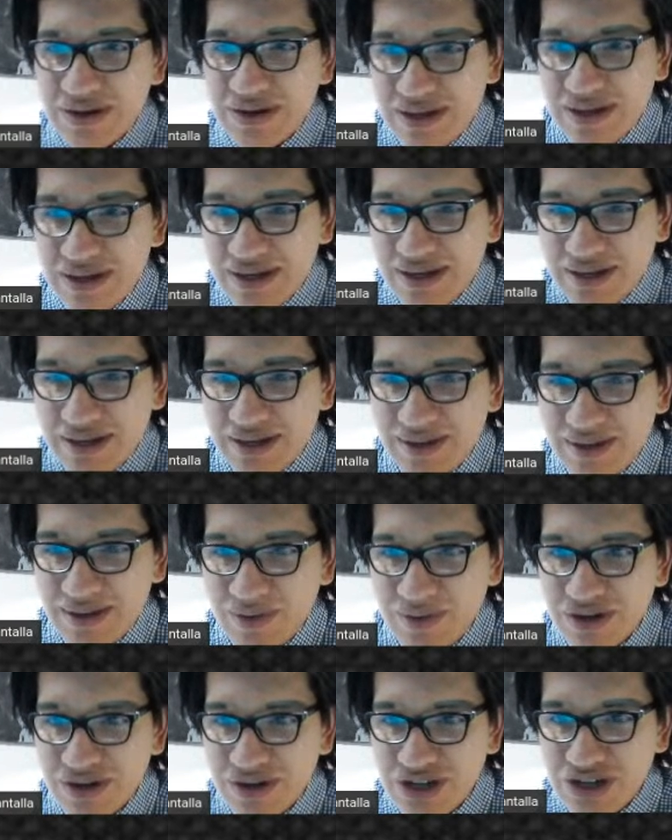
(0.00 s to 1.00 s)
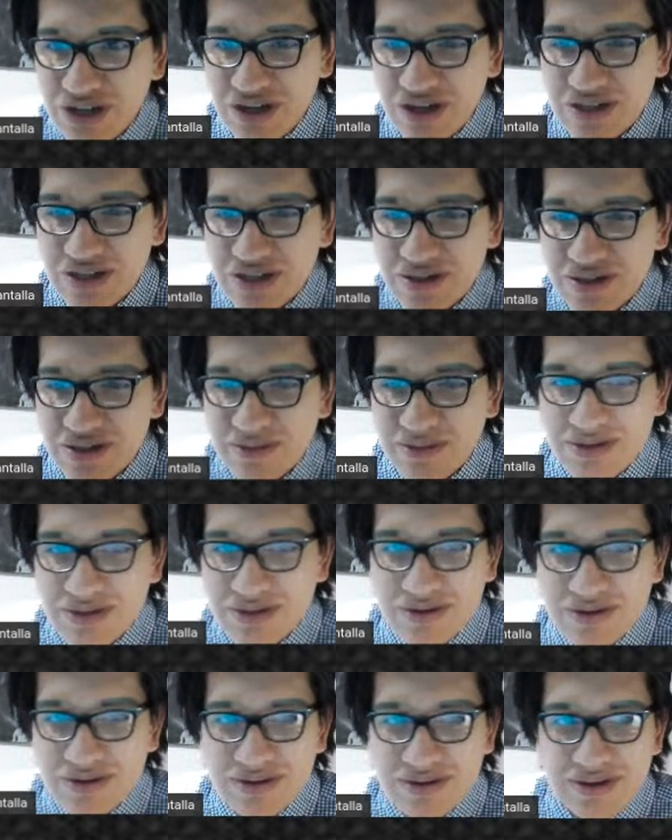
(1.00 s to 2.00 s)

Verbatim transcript: uh, we're talking to him. So,